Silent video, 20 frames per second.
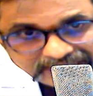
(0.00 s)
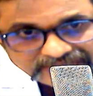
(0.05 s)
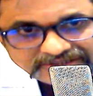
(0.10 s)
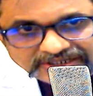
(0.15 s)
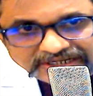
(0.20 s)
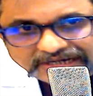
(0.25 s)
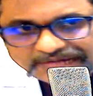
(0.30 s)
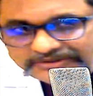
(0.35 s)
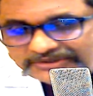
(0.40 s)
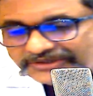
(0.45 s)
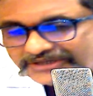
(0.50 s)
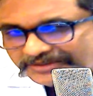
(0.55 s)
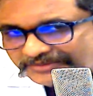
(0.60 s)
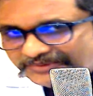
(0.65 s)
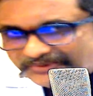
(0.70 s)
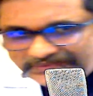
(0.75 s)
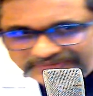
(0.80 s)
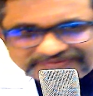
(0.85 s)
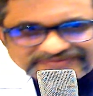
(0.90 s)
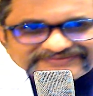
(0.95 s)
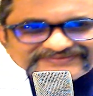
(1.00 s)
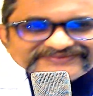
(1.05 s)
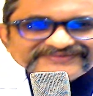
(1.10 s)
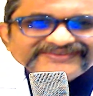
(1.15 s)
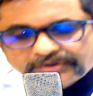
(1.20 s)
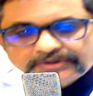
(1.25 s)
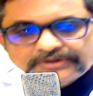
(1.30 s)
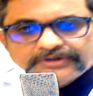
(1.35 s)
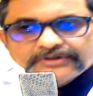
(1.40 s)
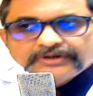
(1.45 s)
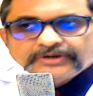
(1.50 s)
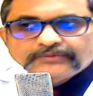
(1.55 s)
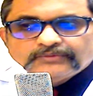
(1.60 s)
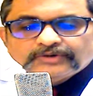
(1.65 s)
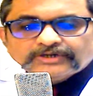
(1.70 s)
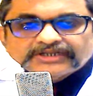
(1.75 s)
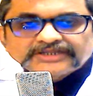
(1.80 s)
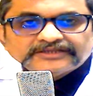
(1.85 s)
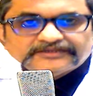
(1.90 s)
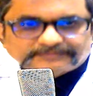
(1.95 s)
you have to remove.
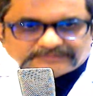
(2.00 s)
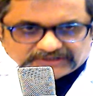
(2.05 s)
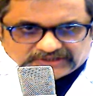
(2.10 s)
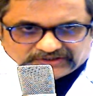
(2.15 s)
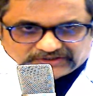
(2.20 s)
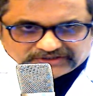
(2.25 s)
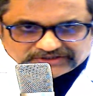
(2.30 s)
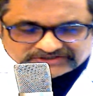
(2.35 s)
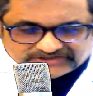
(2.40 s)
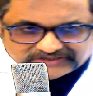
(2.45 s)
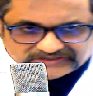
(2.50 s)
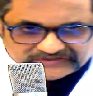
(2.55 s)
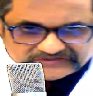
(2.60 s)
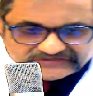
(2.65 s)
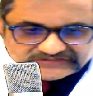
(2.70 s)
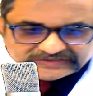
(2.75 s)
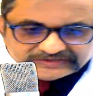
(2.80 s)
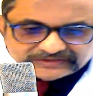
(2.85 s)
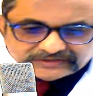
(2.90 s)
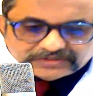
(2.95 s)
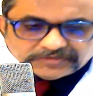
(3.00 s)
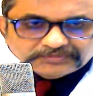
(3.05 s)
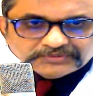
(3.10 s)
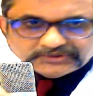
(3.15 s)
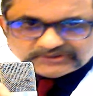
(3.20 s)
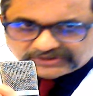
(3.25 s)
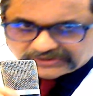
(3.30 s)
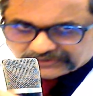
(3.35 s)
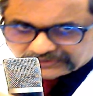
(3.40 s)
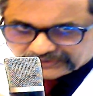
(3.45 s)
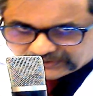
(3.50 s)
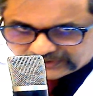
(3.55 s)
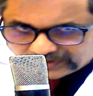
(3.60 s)
What are the precautions? You put the whole